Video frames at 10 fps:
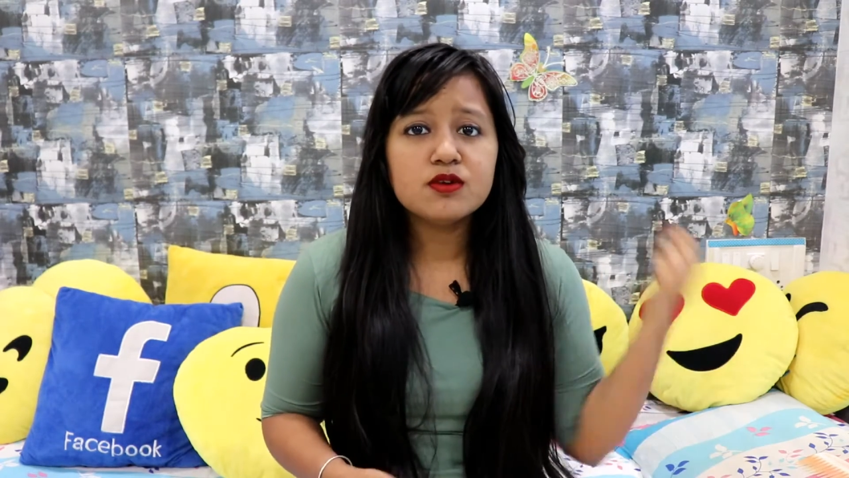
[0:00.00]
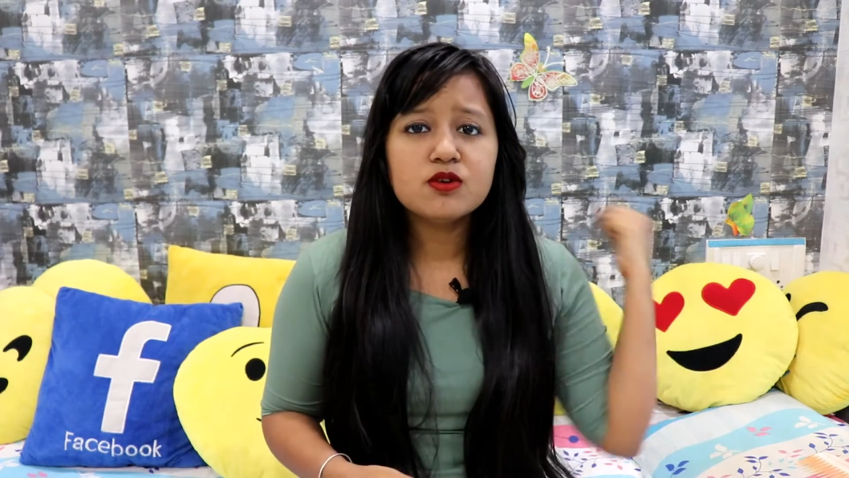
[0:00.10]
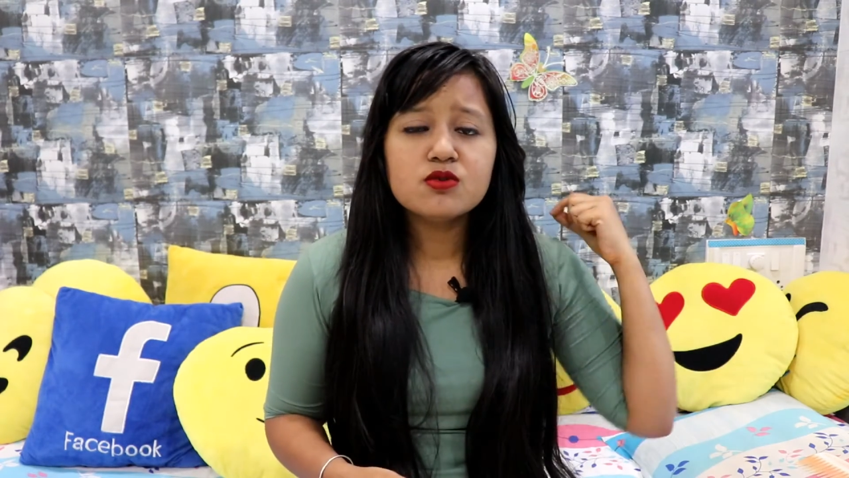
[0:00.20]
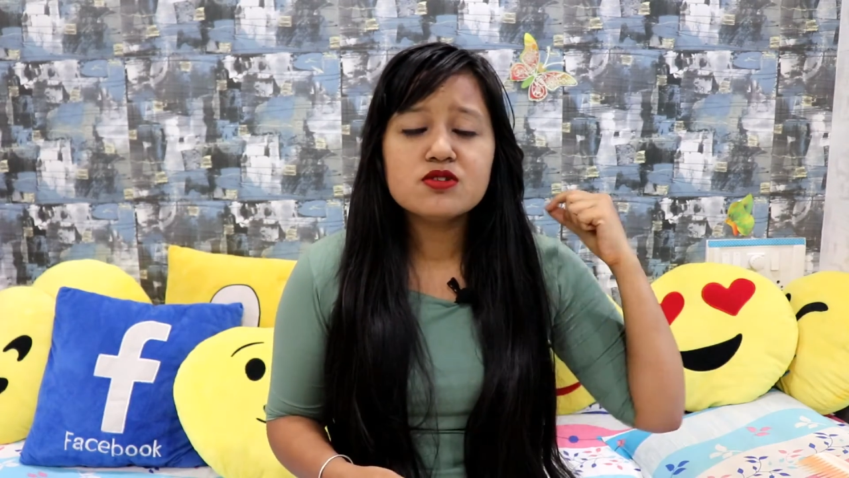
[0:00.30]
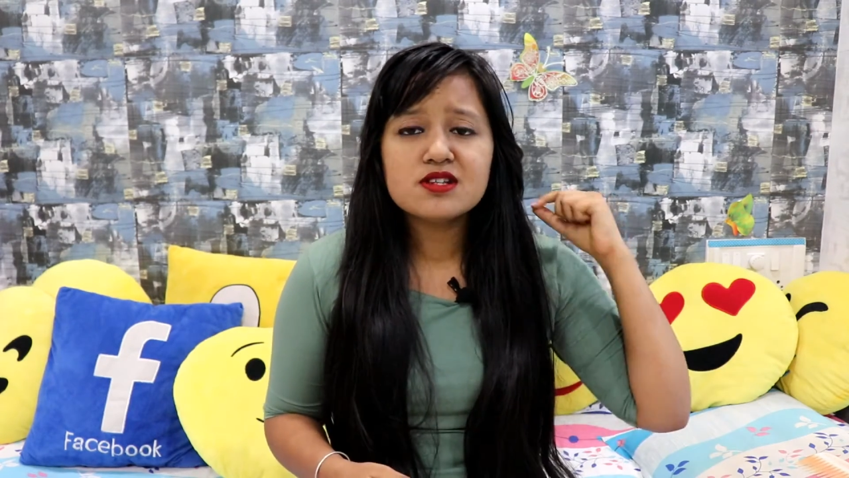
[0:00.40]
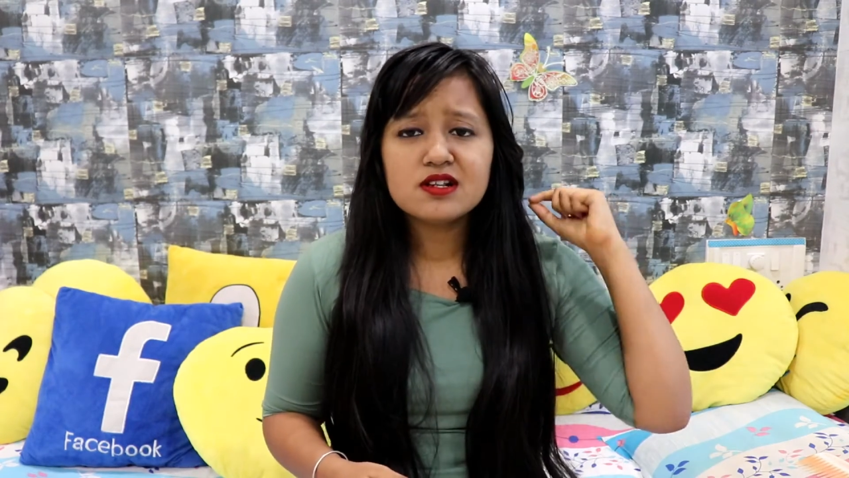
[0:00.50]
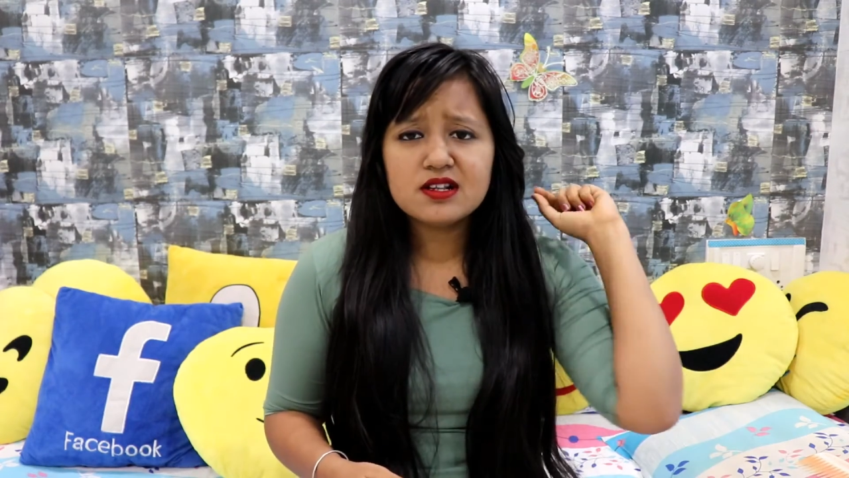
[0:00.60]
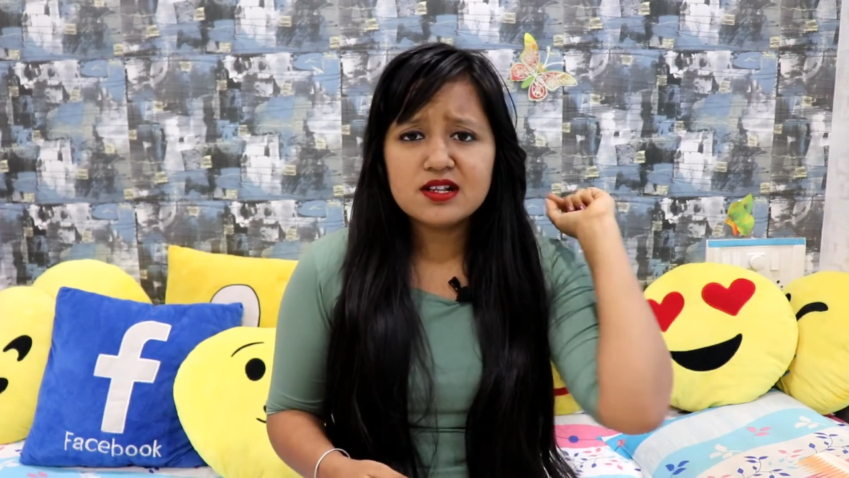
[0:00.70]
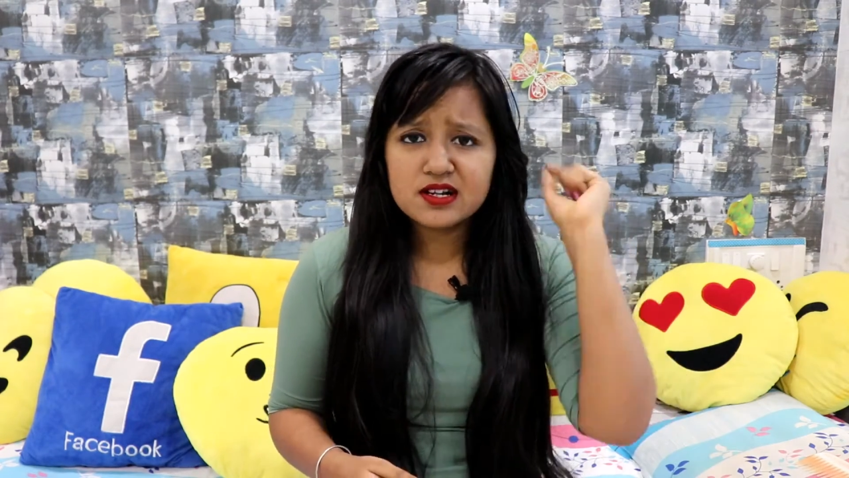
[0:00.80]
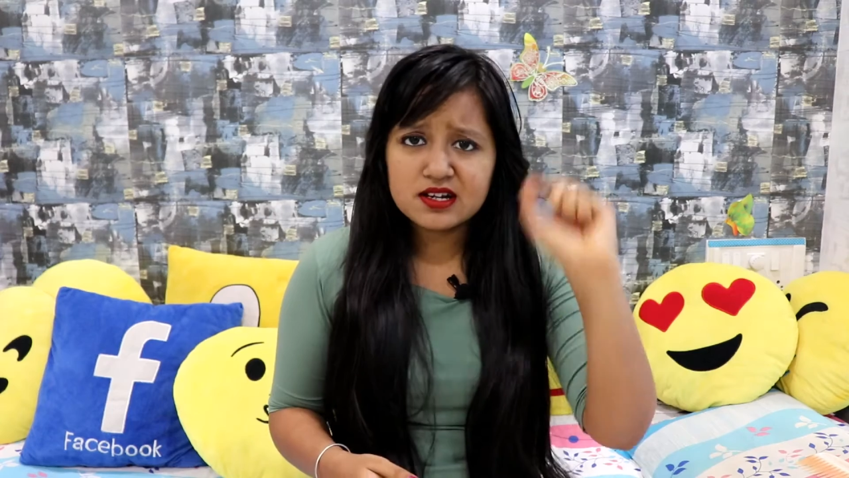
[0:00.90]
Use
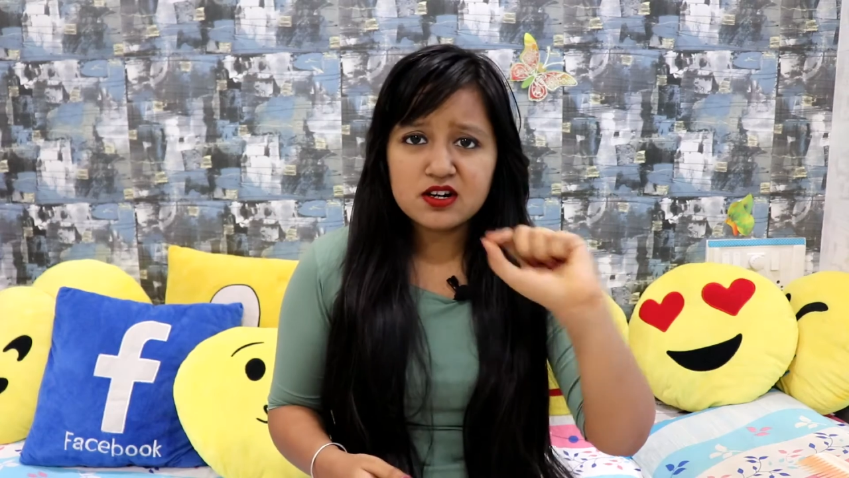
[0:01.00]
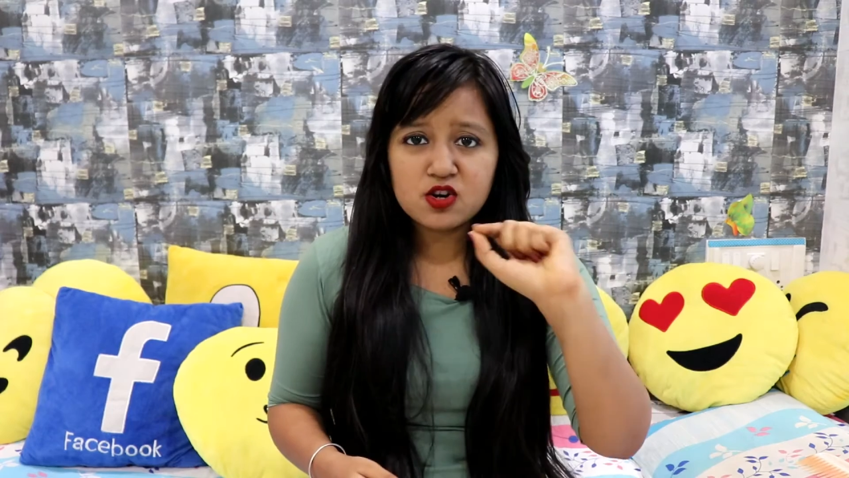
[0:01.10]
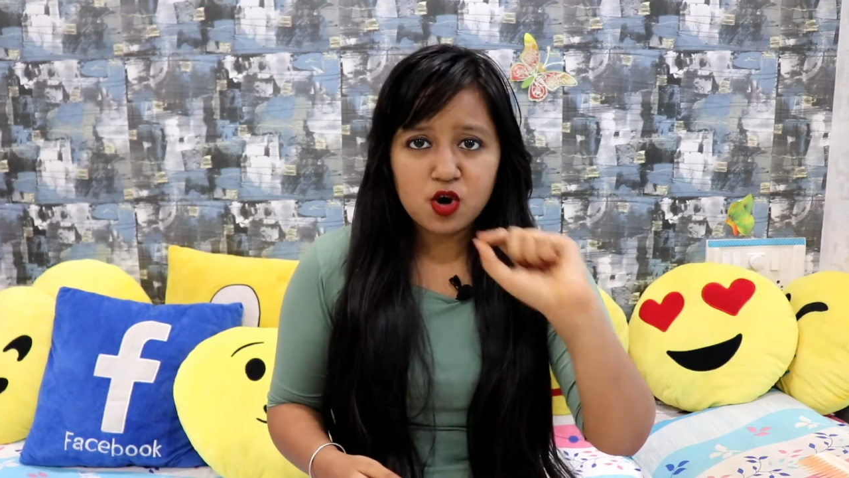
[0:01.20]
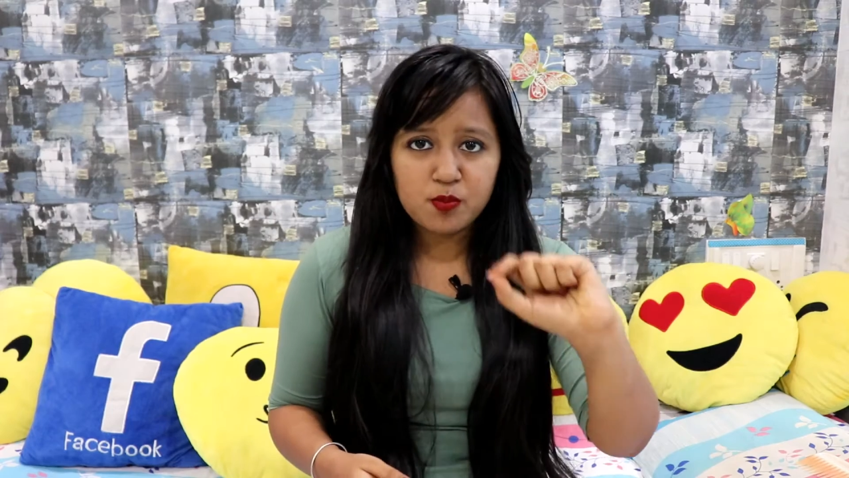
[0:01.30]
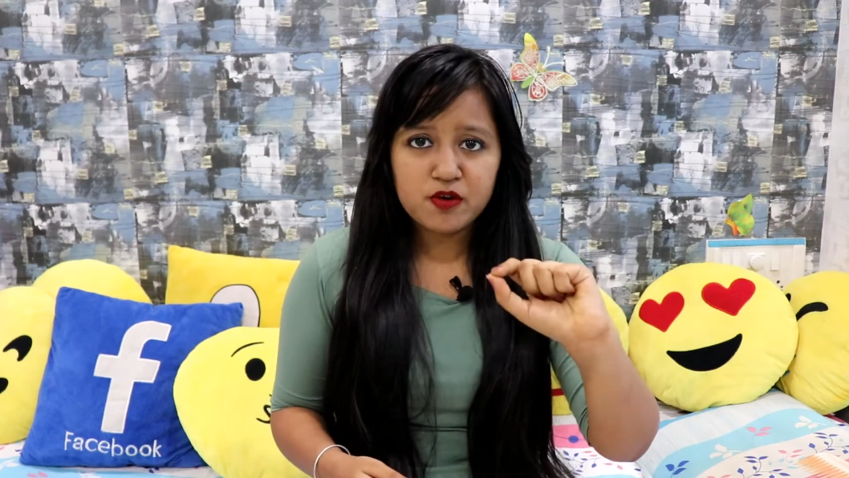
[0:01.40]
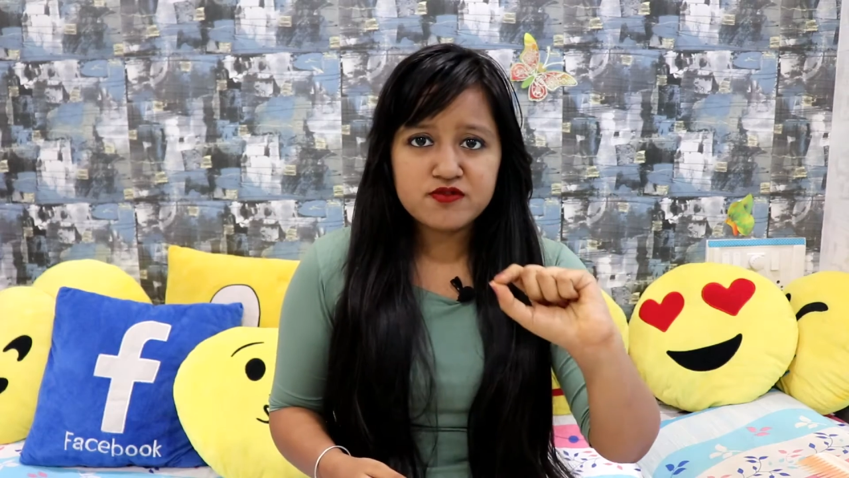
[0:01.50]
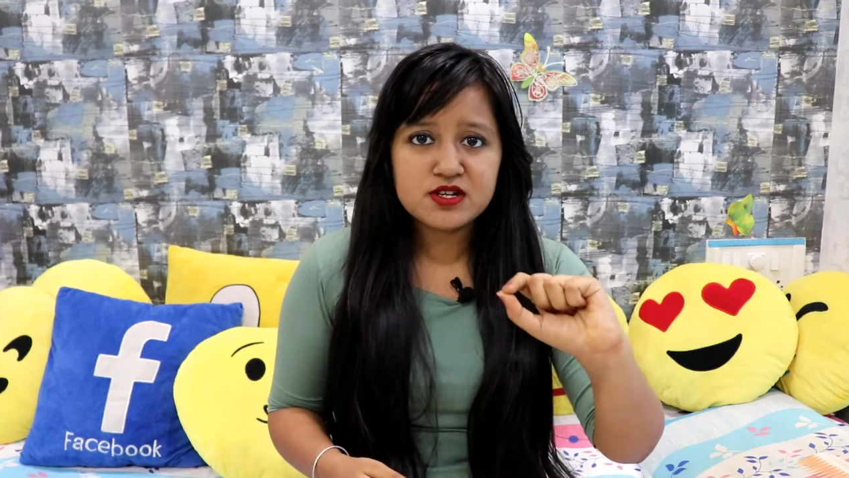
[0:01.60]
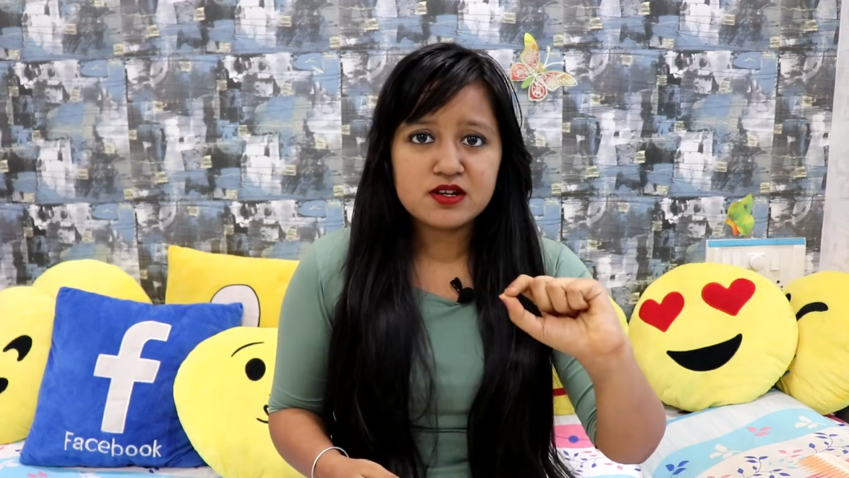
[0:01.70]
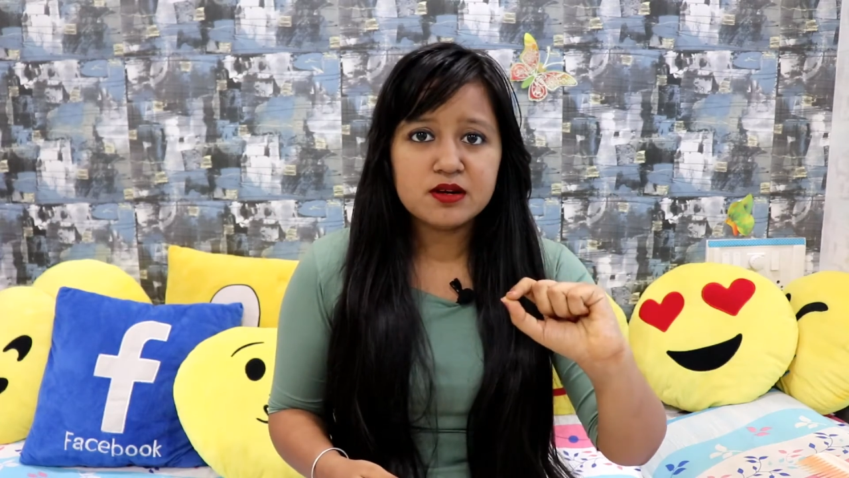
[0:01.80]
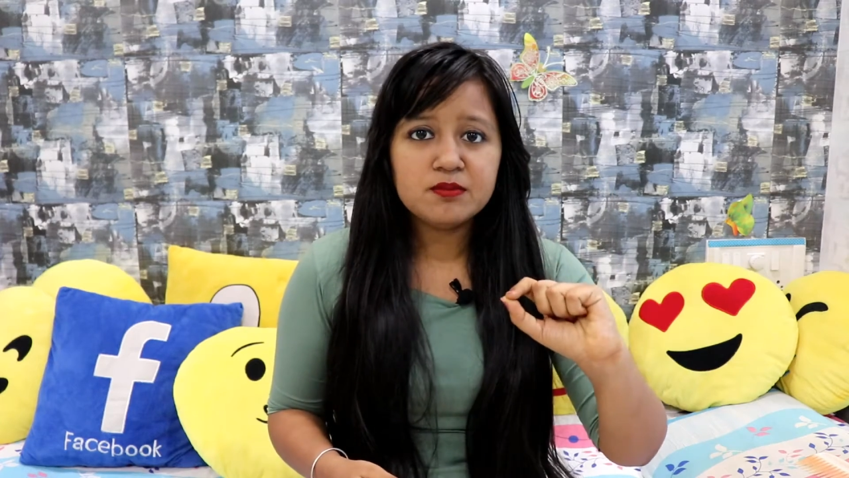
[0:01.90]
little drop of
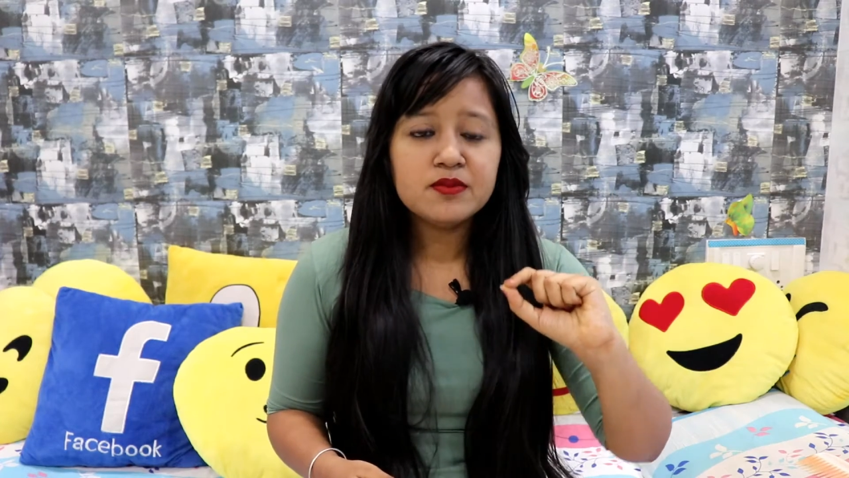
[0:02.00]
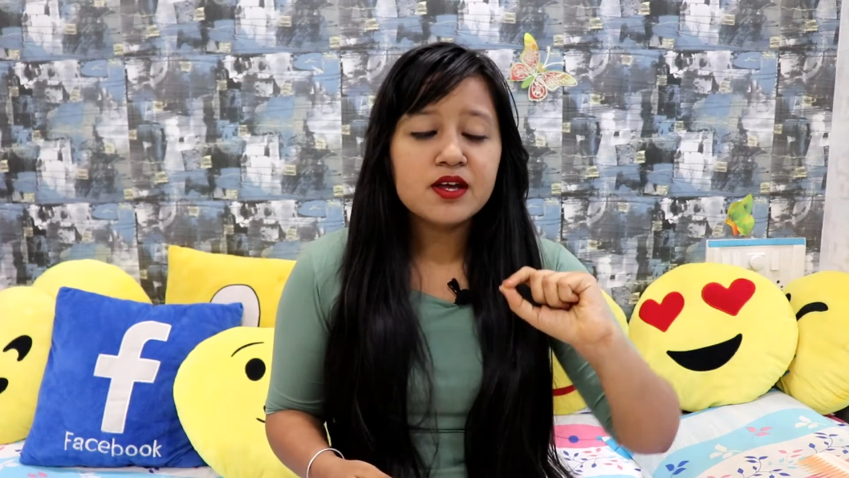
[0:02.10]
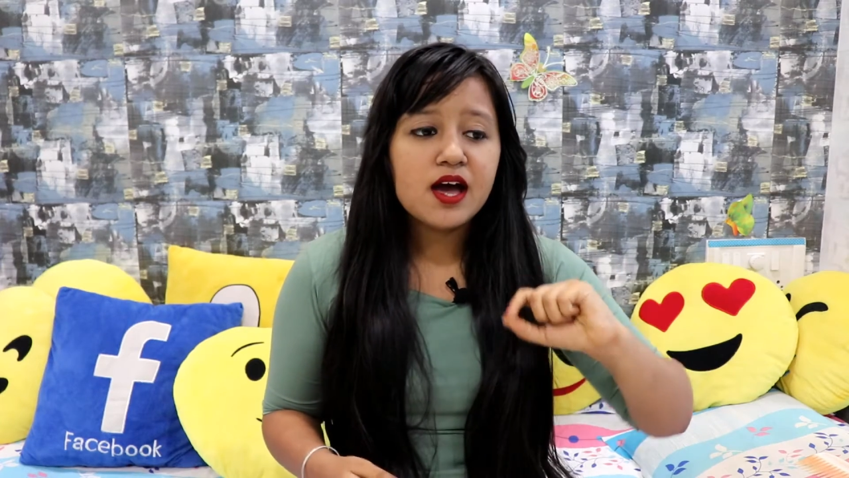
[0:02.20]
serum